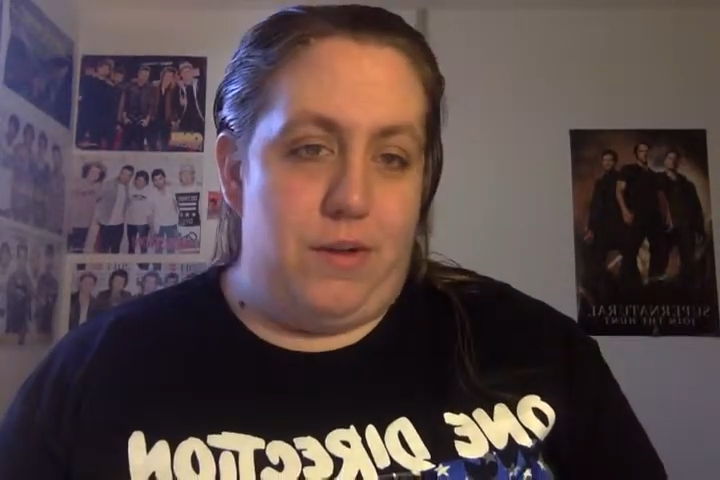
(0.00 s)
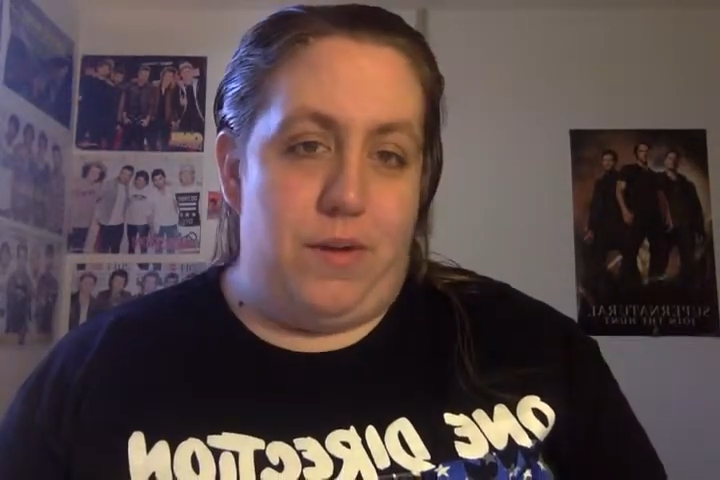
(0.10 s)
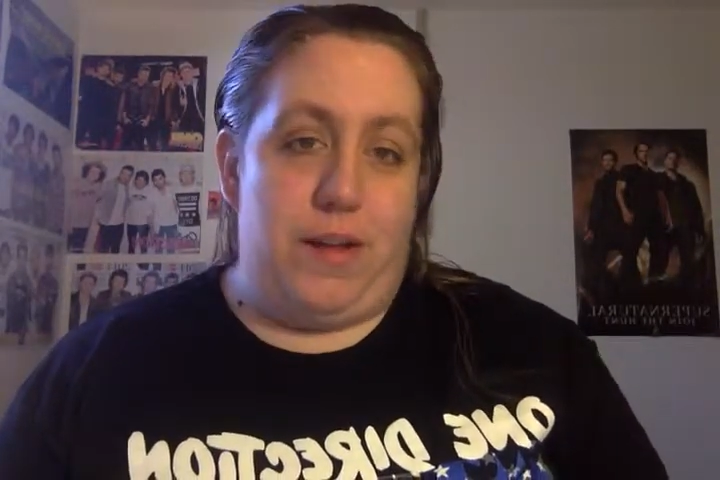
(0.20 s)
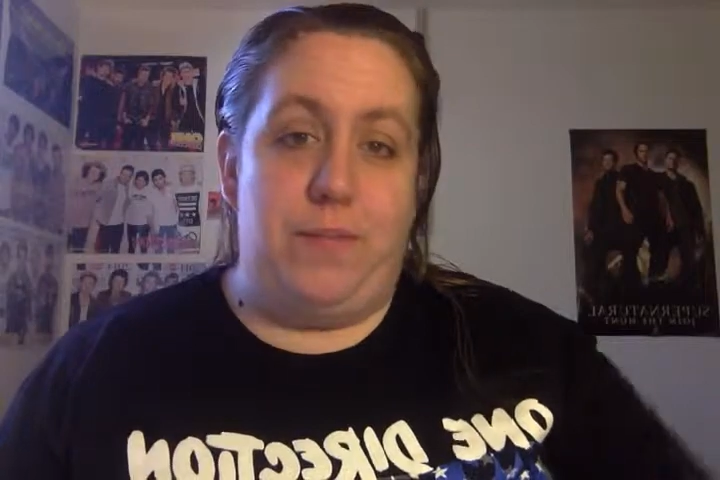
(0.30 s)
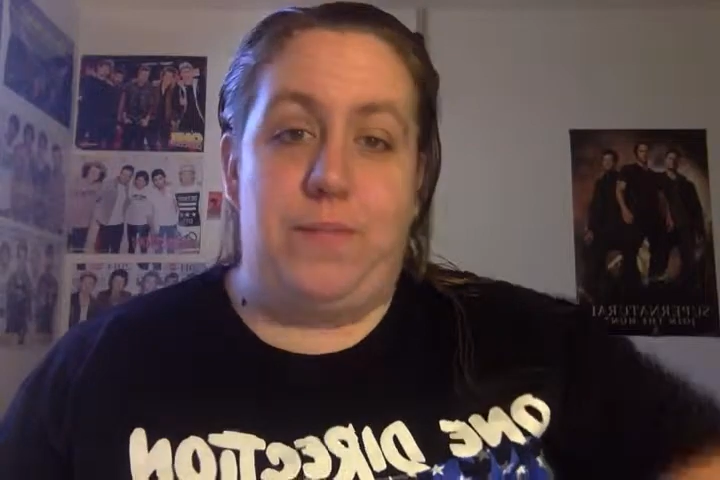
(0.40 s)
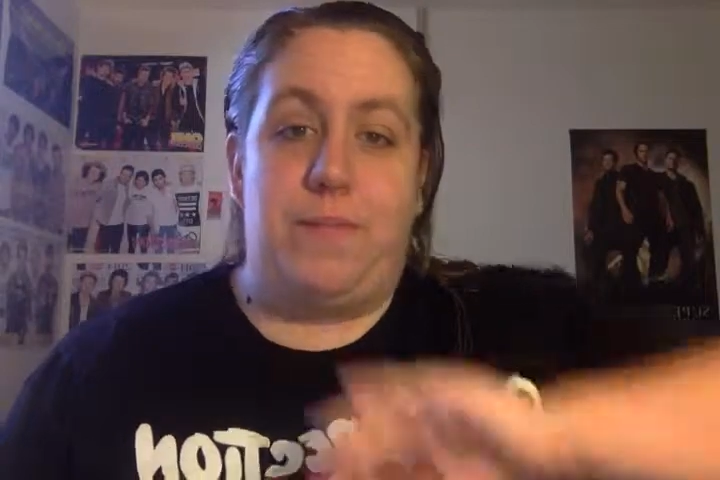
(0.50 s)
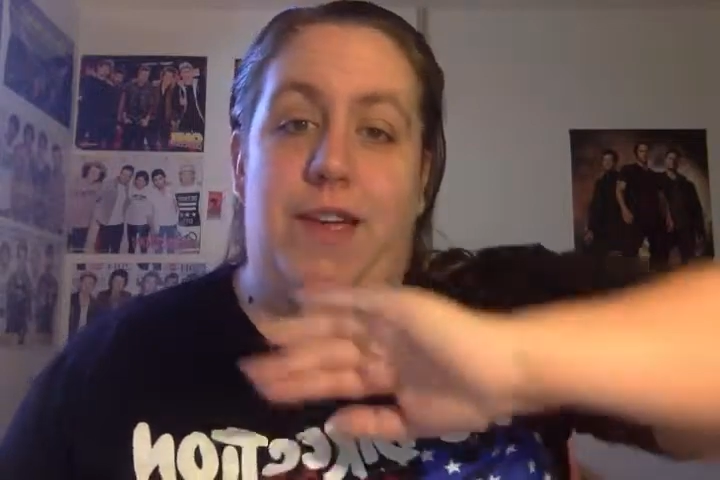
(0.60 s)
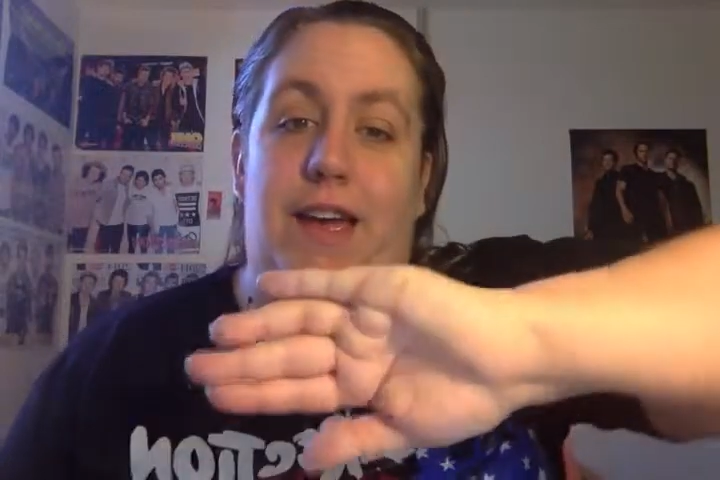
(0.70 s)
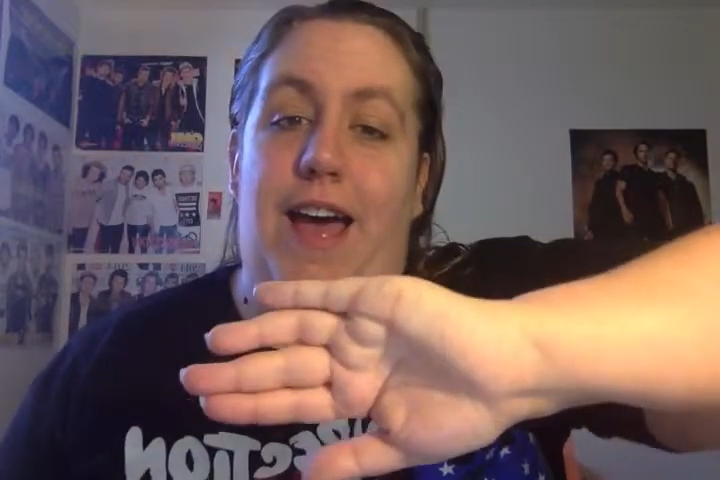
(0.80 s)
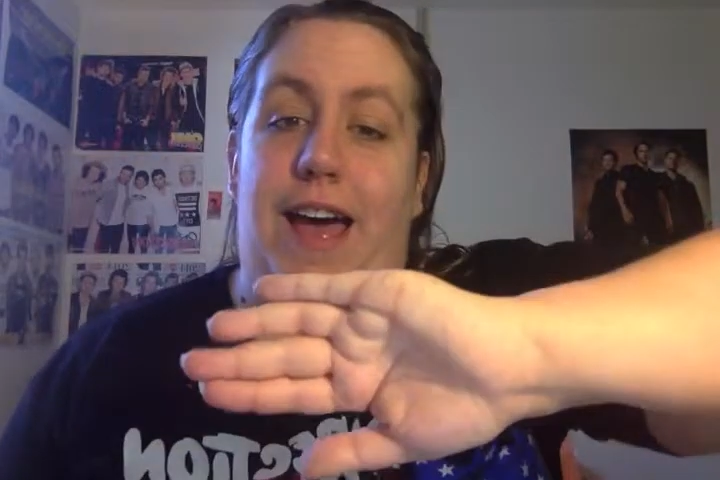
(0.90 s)
"Well,
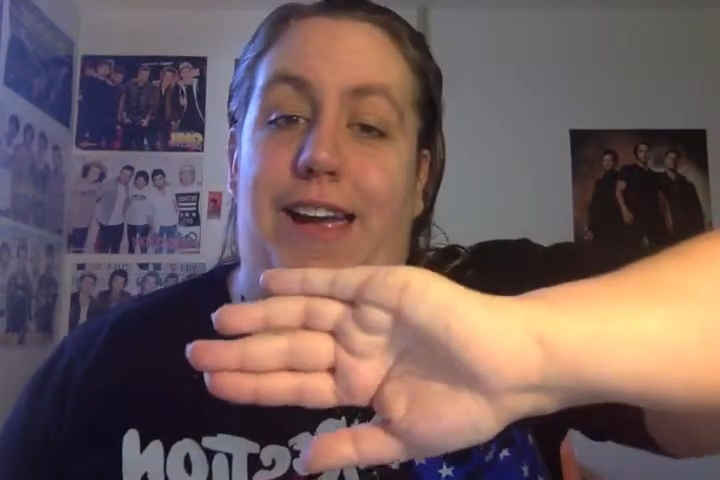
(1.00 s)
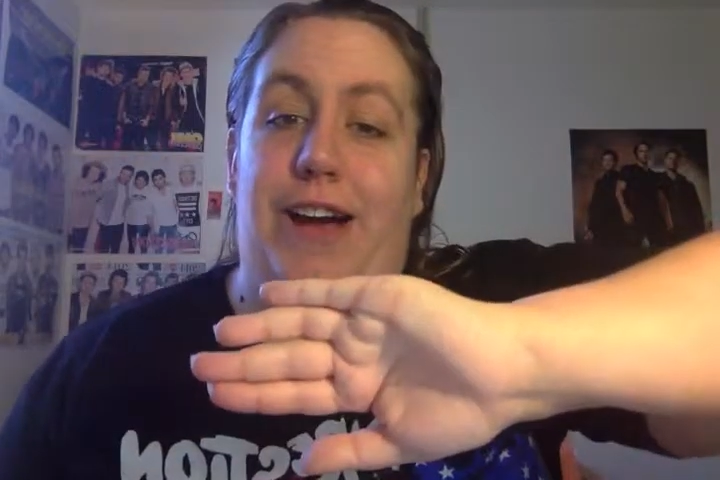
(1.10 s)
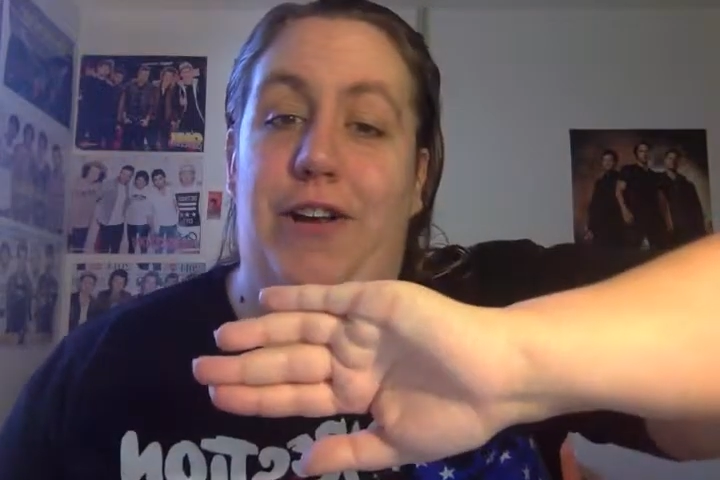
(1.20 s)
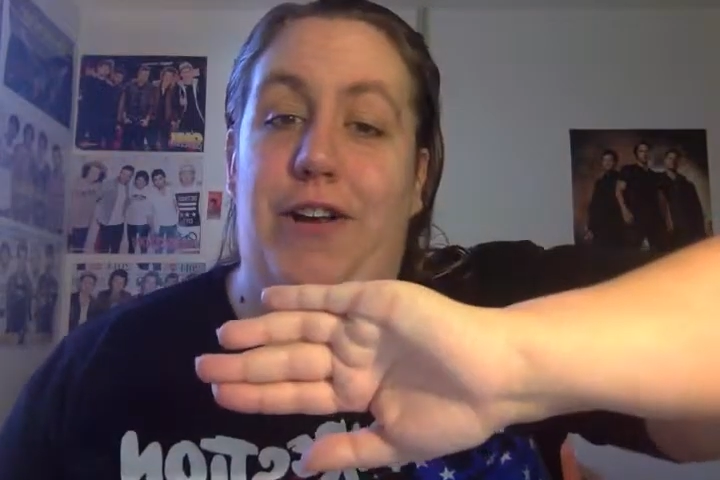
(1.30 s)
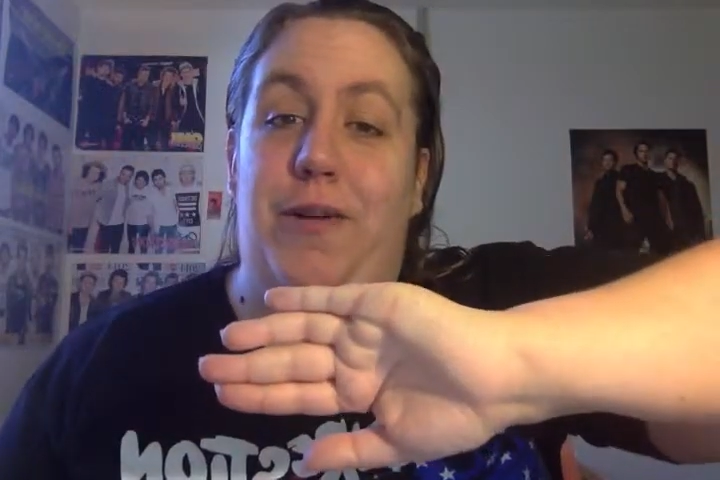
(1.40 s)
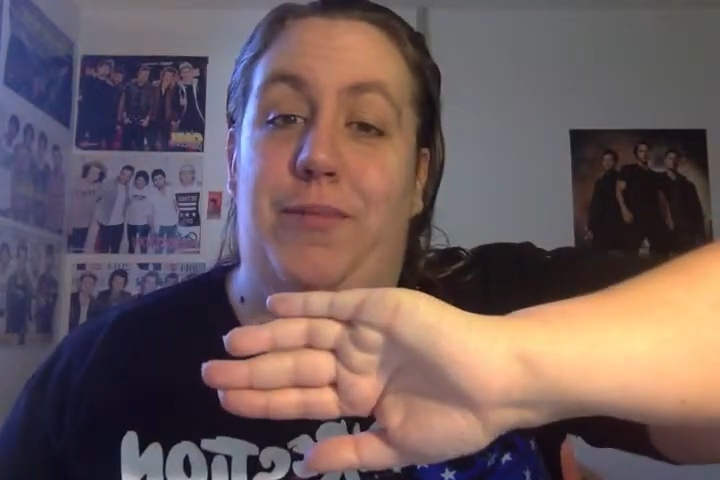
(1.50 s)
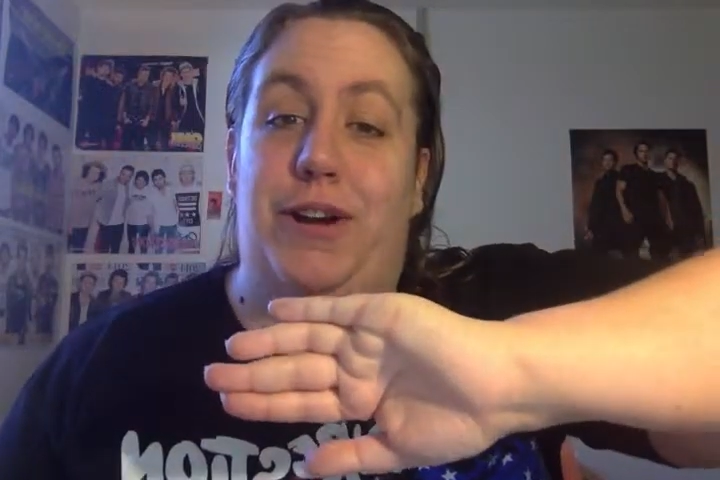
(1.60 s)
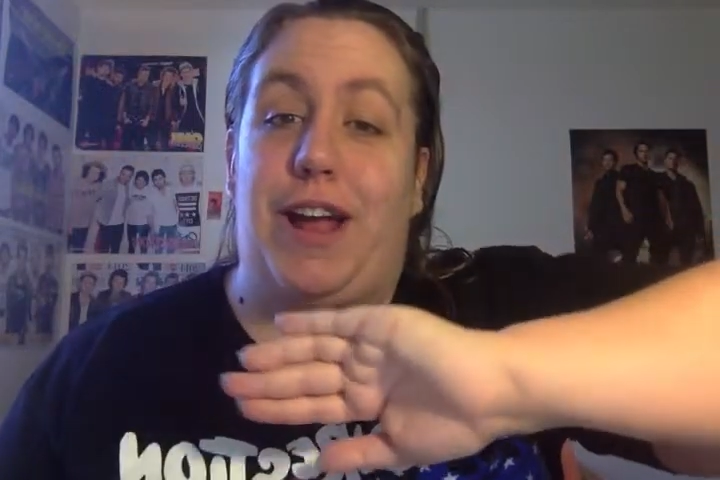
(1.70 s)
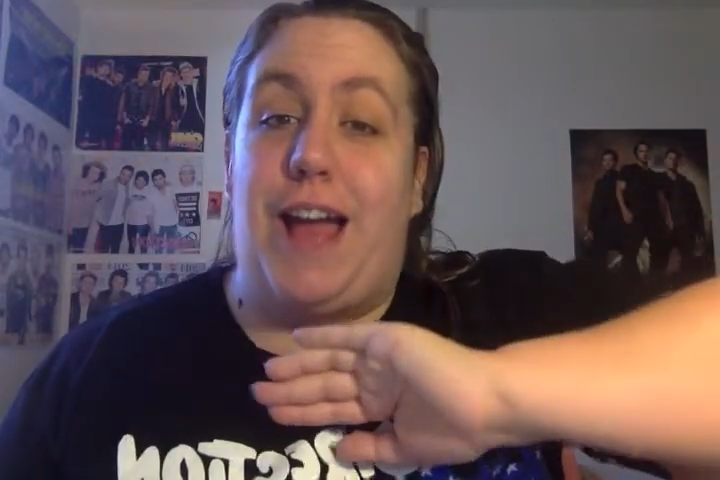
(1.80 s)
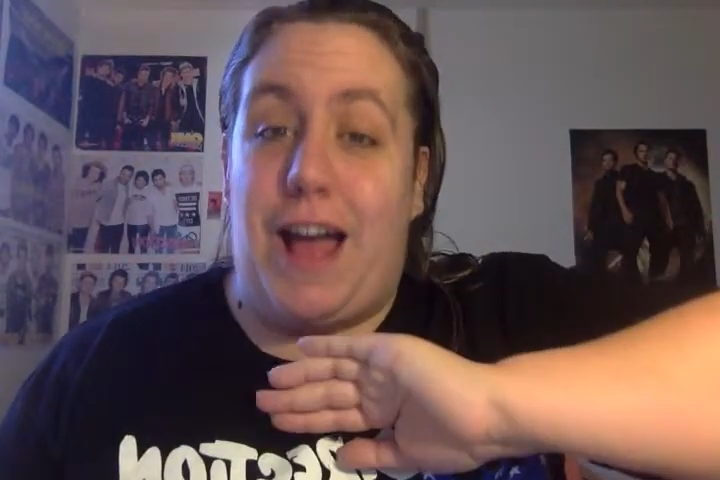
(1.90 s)
I got a
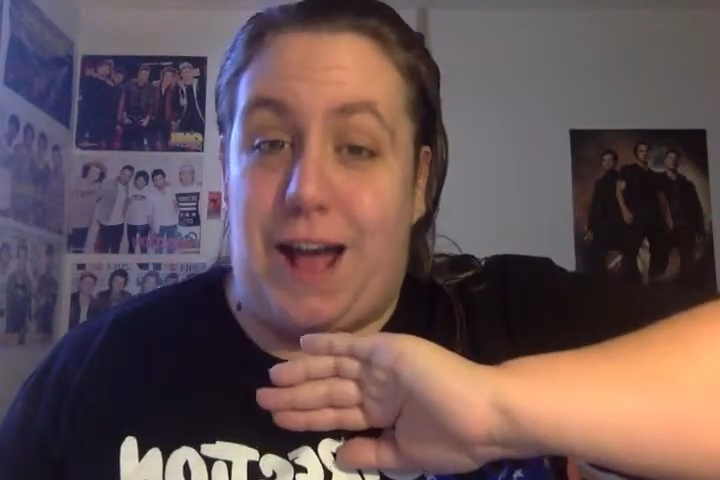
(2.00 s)
number.